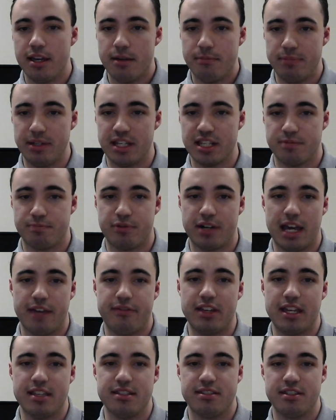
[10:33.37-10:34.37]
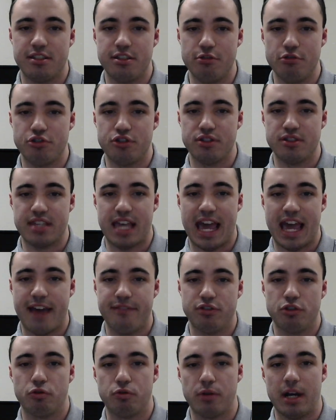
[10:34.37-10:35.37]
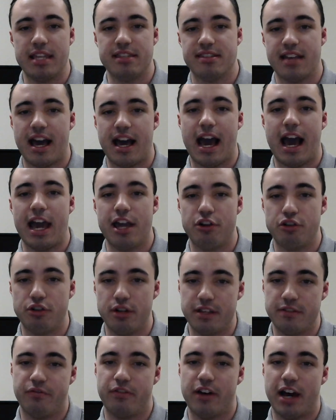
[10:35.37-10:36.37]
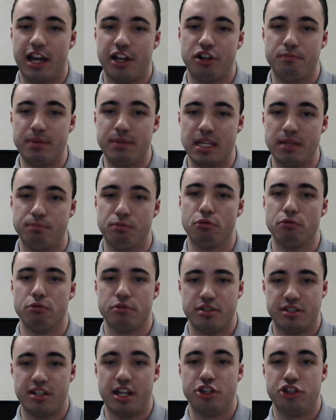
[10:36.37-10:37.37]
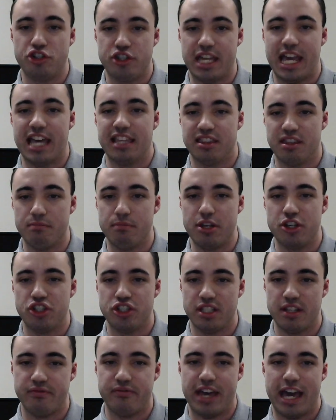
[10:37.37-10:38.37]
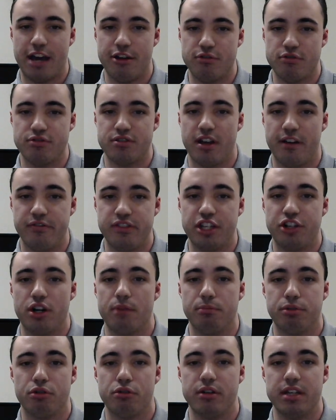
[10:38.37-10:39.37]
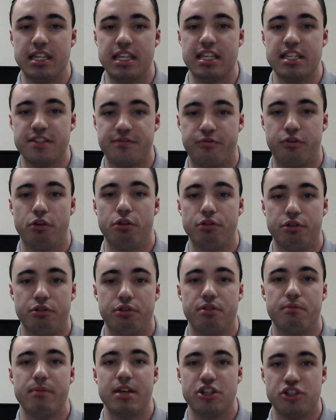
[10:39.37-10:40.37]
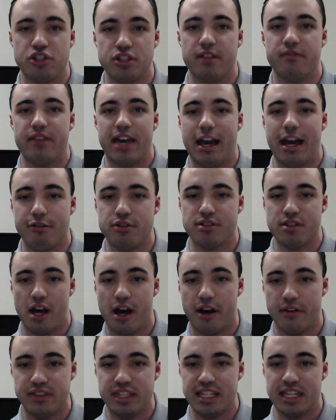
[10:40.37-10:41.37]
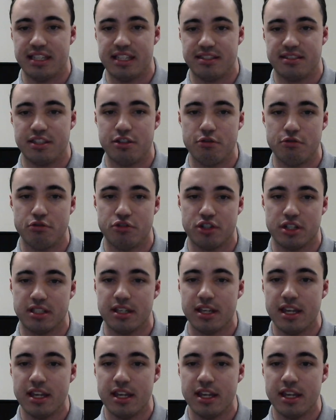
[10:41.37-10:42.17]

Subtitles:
Because private institutions have the right to hire and fire people such that the mission and values of their employees further the mission and values of the institution.